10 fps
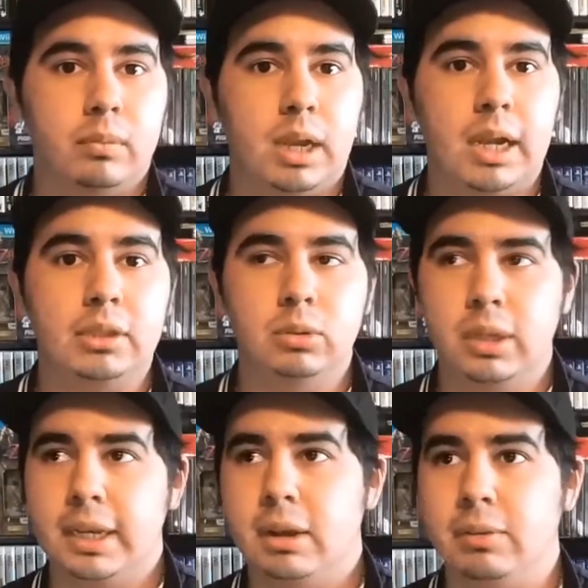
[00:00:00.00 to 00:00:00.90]
Now, I do
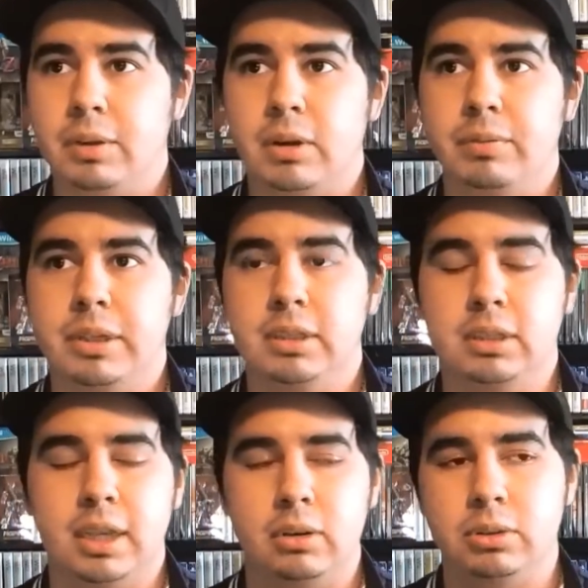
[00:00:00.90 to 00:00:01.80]
like how the Final
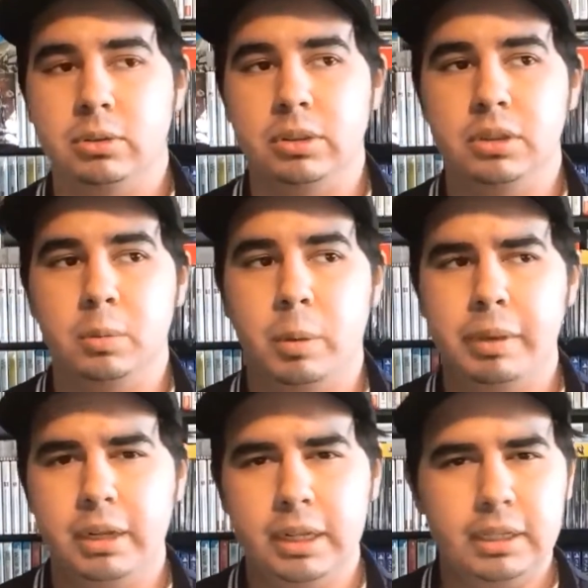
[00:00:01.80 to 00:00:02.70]
Fantasy title screens come
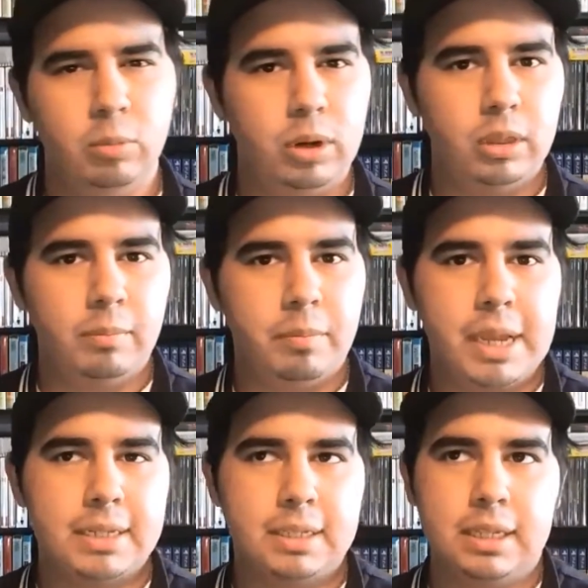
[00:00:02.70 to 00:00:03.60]
up, and one of the
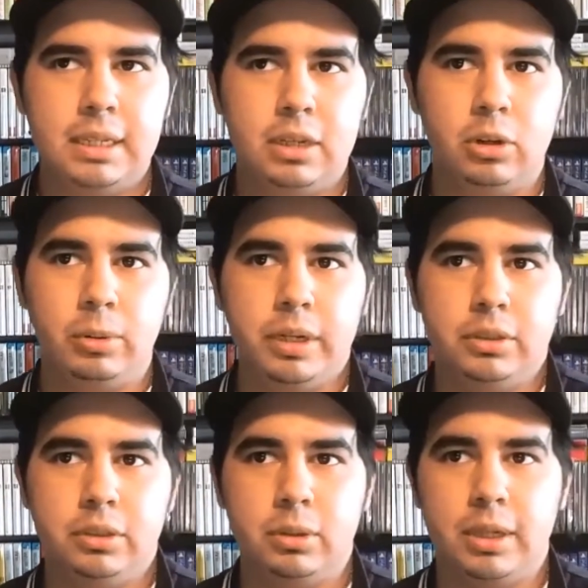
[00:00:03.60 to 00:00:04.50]
best thing that you're
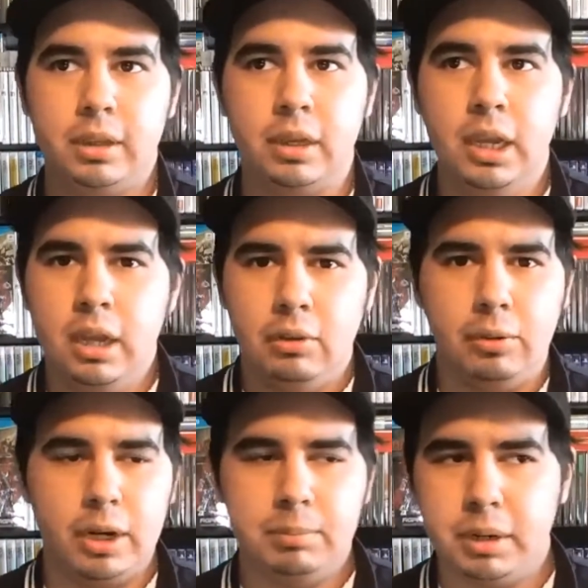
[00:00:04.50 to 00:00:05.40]
greeted to, I think,
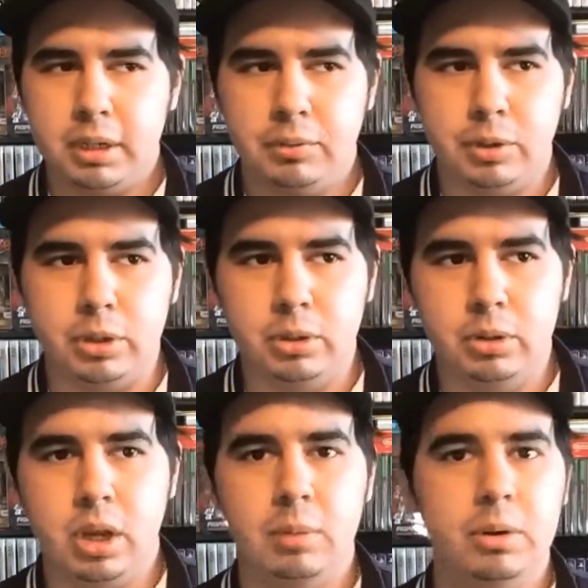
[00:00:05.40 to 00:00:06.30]
for anybody, if you're a
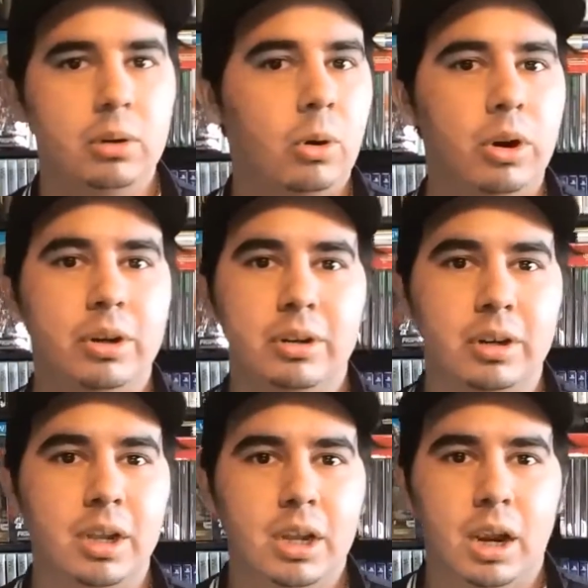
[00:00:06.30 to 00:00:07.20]
newcomer or
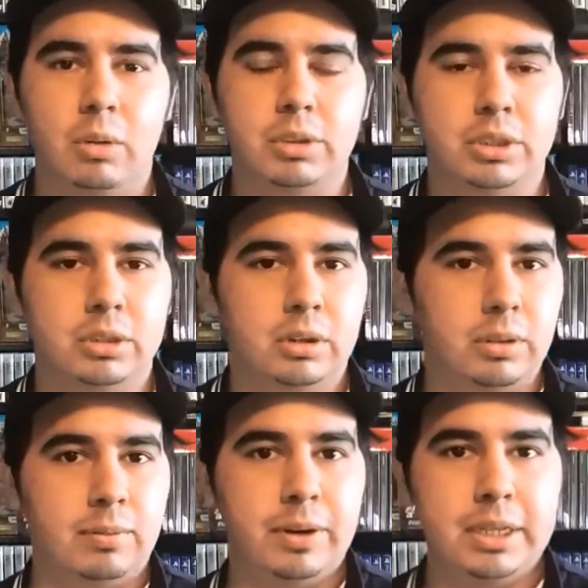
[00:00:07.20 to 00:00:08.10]
you're a returner of
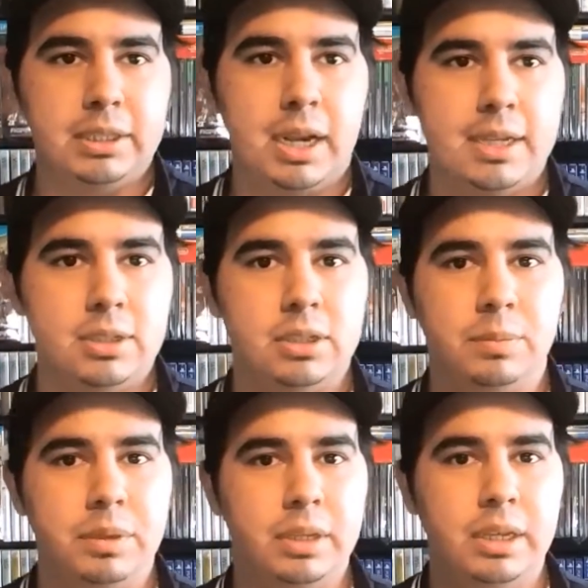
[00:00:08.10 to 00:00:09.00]
the franchise or
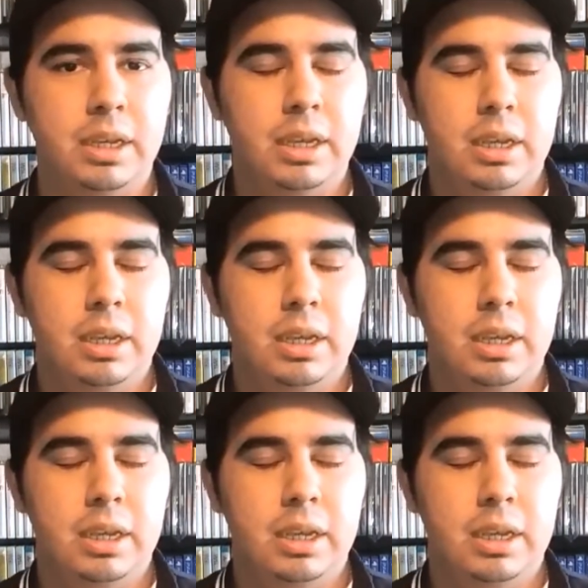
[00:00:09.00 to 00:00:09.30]
something,